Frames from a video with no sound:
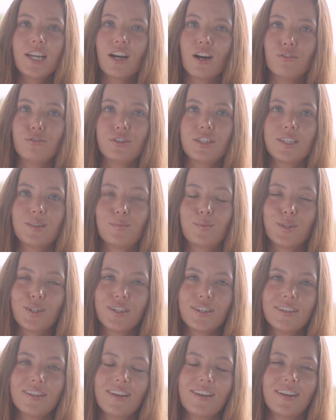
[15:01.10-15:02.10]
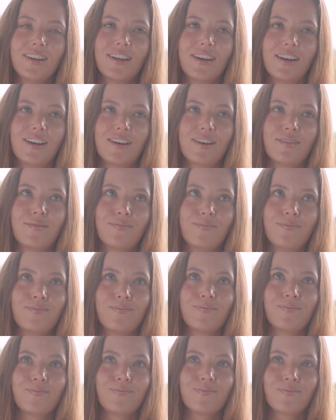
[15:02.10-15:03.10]
comfortable
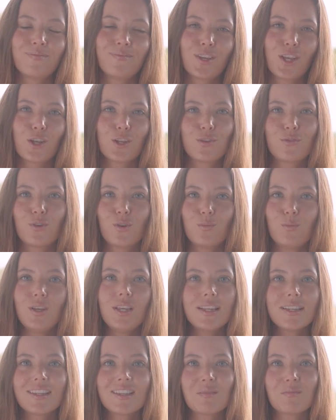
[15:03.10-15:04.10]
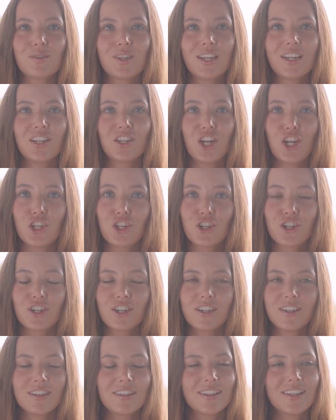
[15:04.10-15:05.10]
because for me it's something
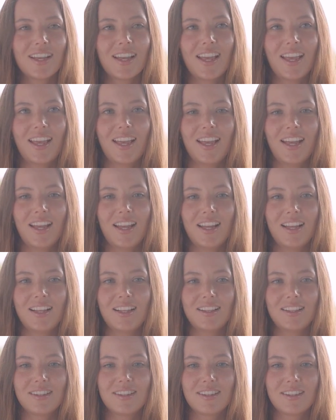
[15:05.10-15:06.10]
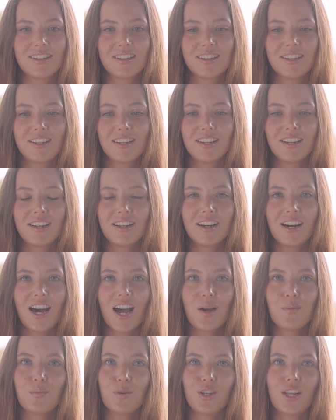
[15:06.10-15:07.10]
natural, and
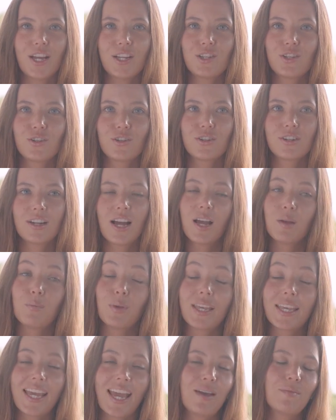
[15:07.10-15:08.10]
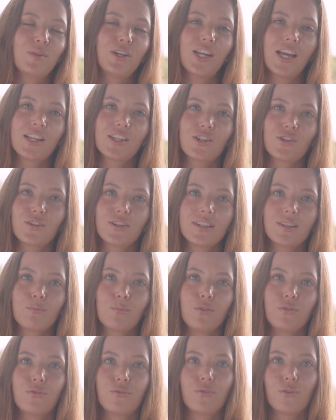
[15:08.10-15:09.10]
I became a naturist
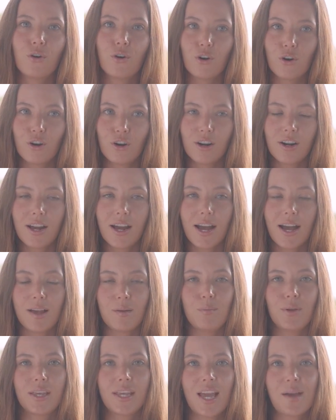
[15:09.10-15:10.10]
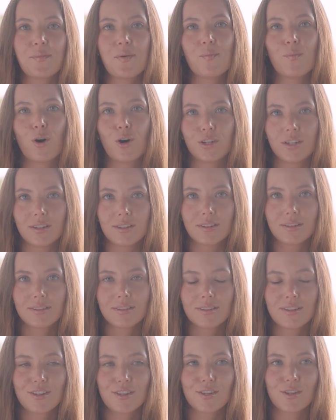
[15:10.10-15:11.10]
before I became a model.
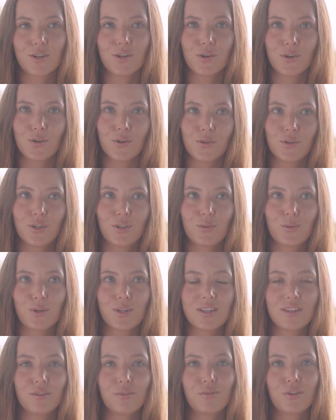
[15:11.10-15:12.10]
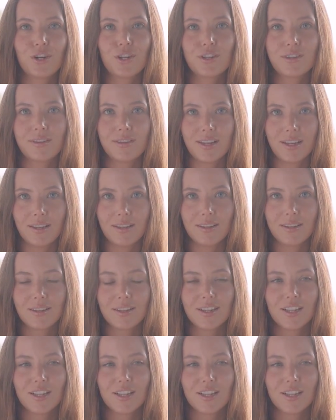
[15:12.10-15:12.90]
So it was the first thing.